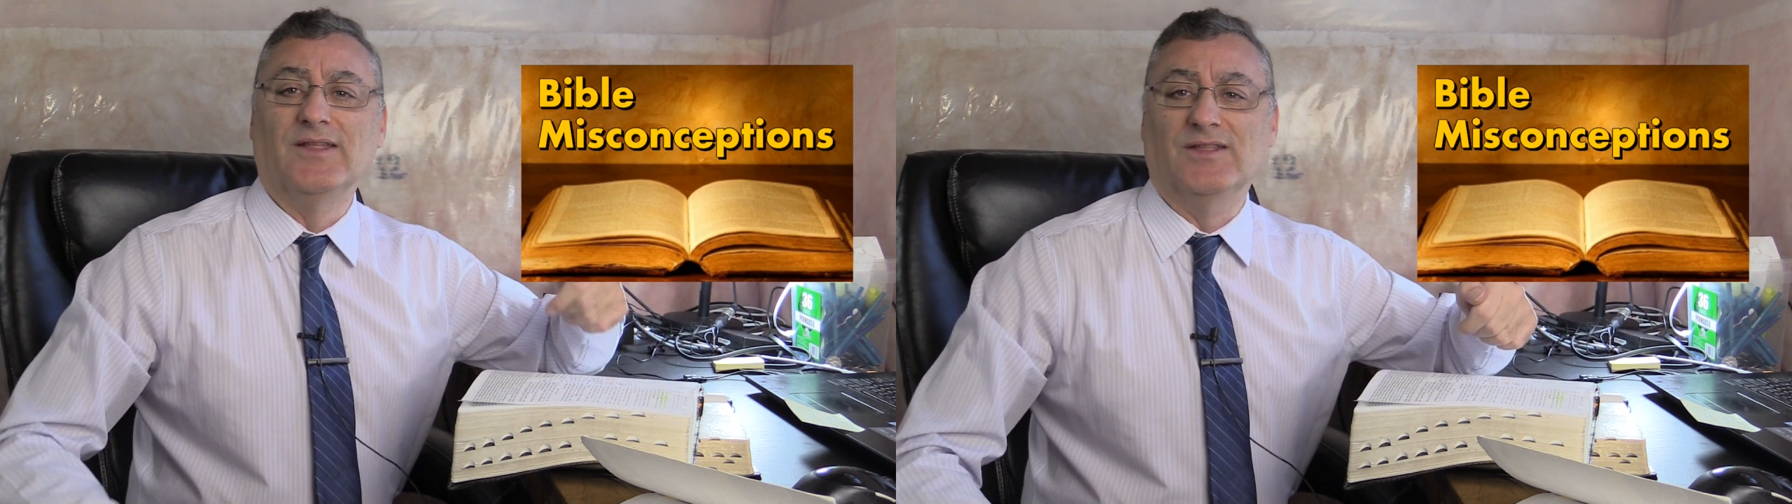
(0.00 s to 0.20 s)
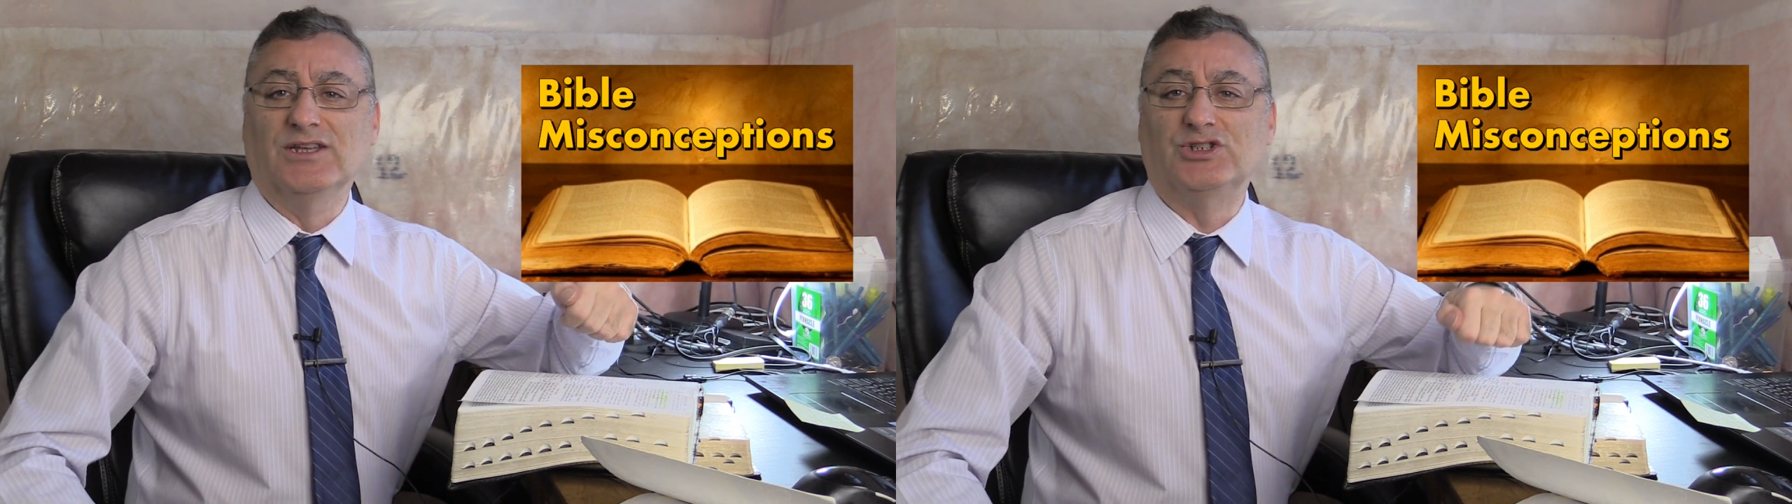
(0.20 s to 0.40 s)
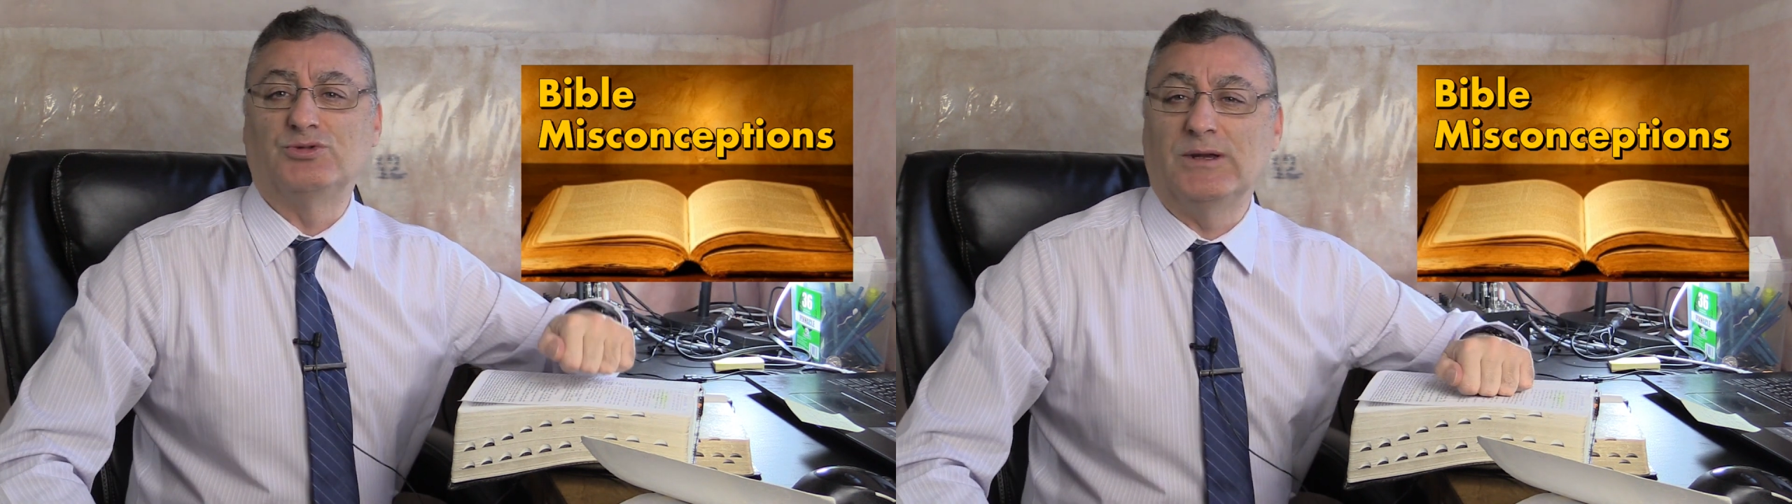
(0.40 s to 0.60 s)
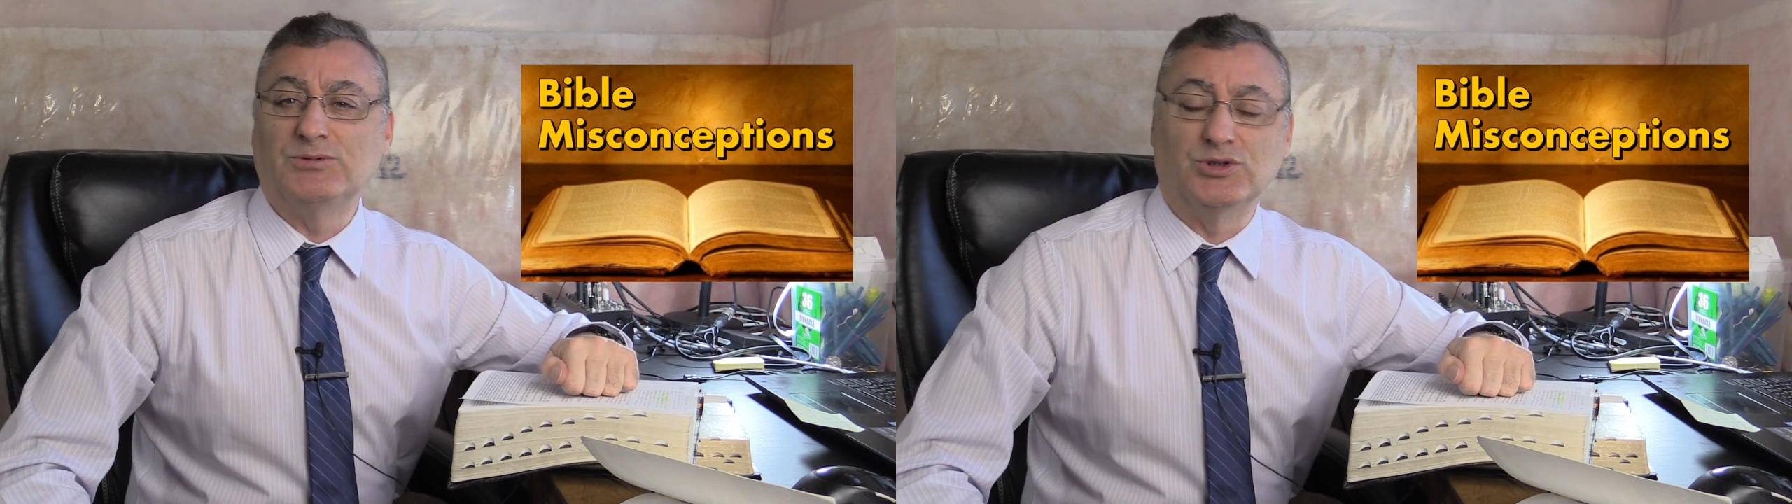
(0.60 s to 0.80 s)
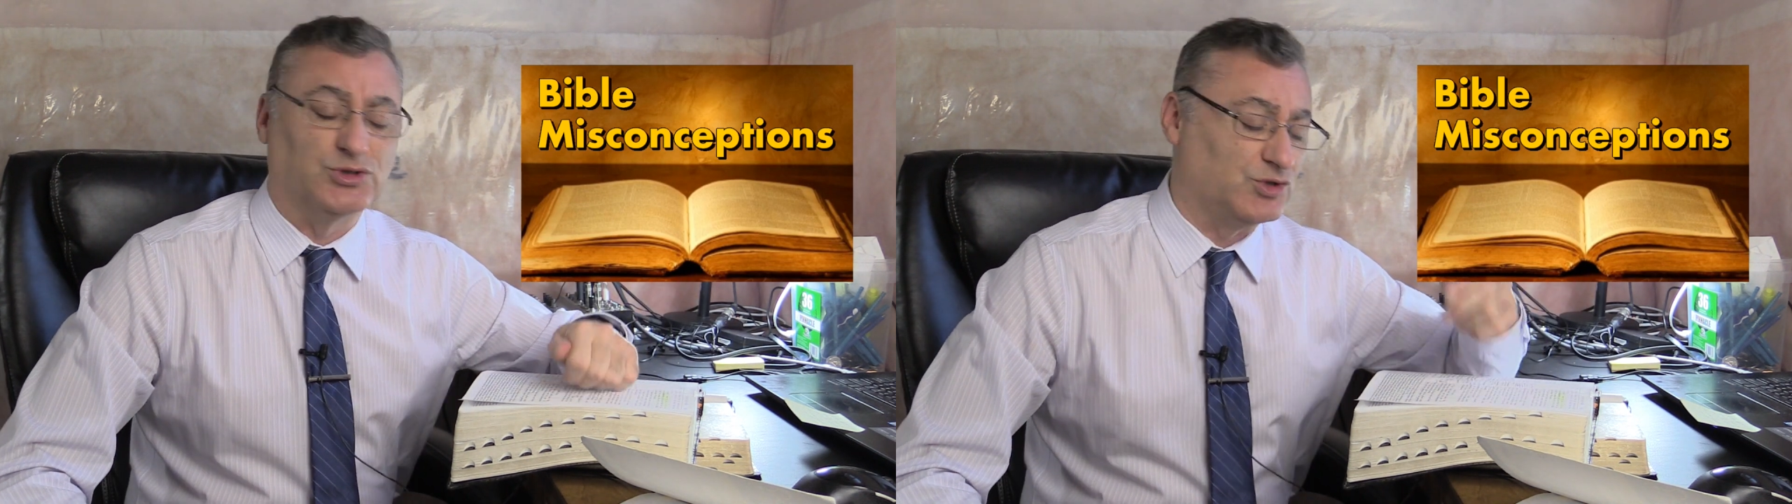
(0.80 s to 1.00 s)
the
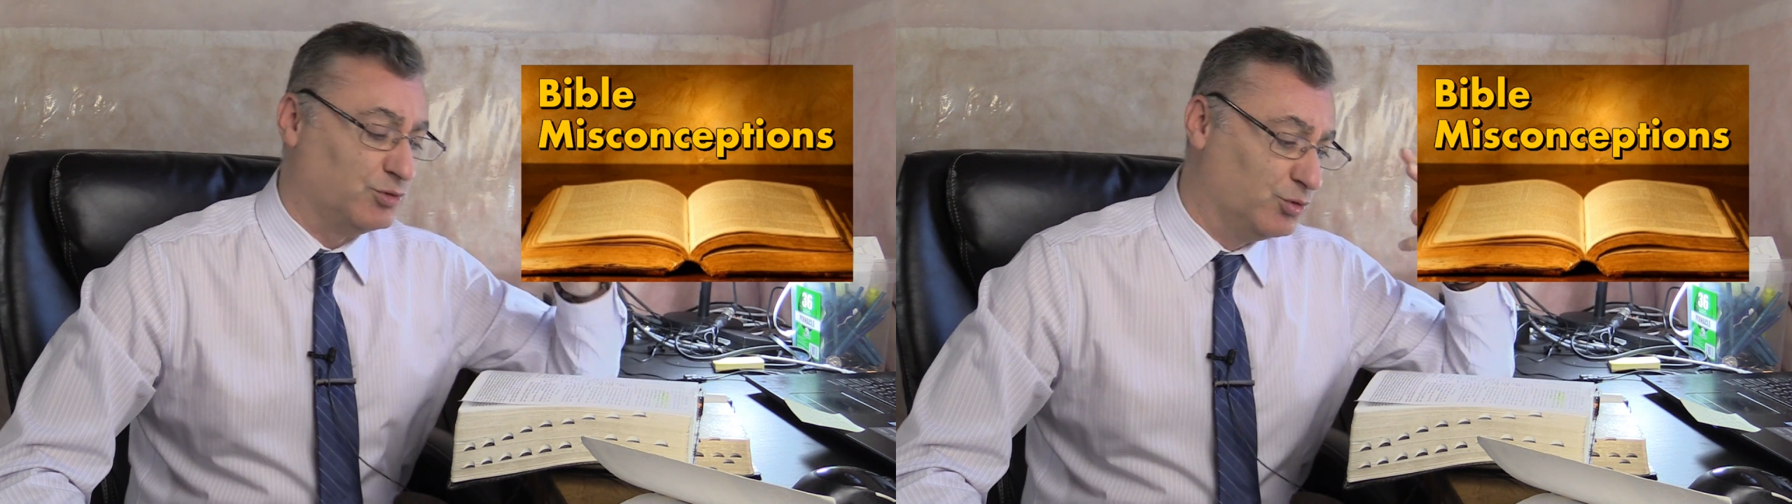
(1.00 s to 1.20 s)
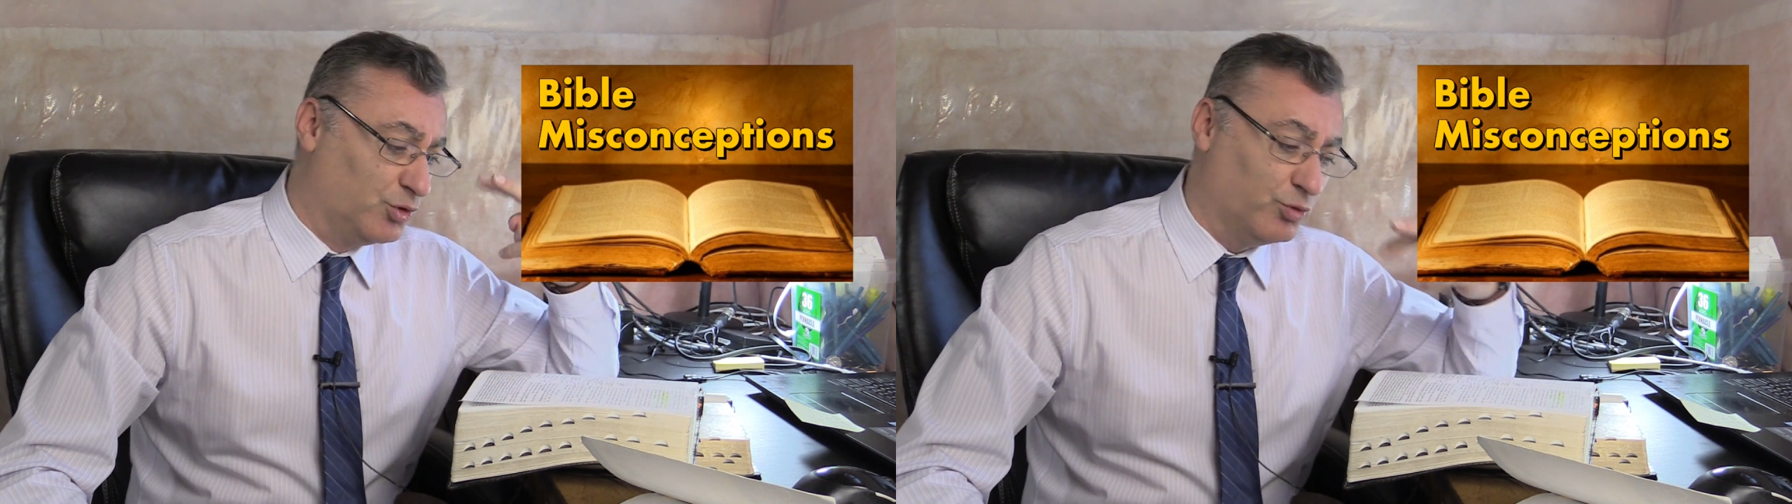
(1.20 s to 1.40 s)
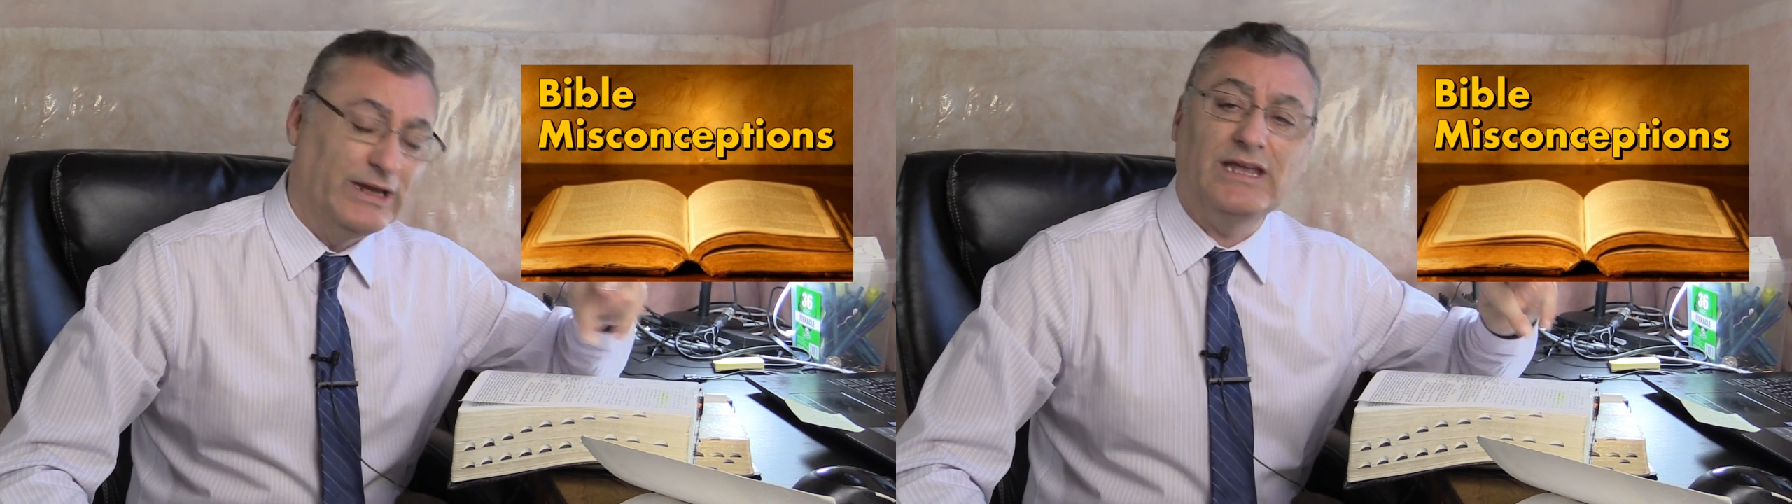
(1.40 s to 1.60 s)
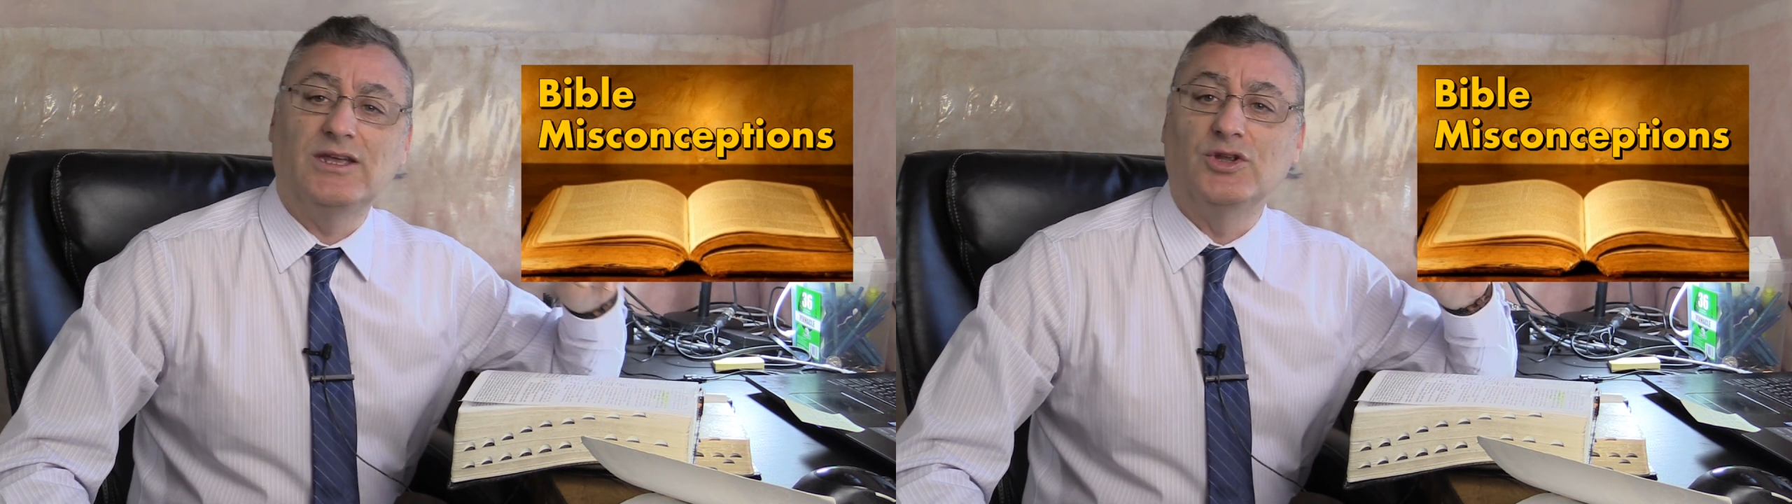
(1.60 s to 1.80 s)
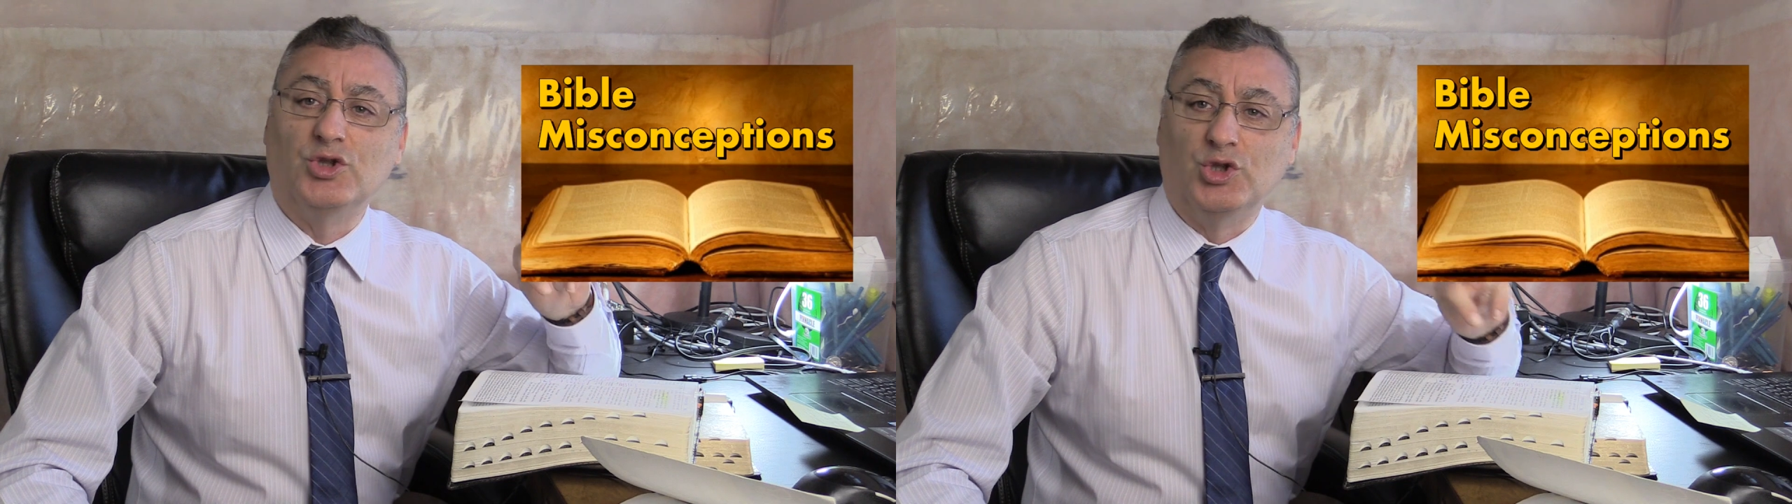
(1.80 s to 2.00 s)
scriptures through Greek